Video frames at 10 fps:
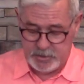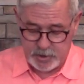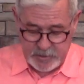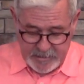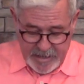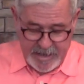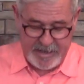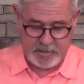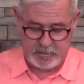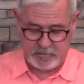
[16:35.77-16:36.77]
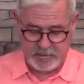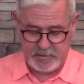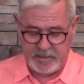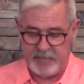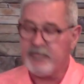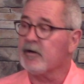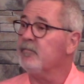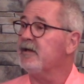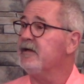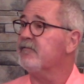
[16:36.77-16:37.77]
You're an heir if you're
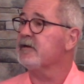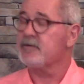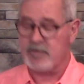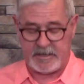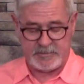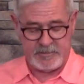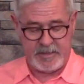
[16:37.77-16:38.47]
a believer in Christ.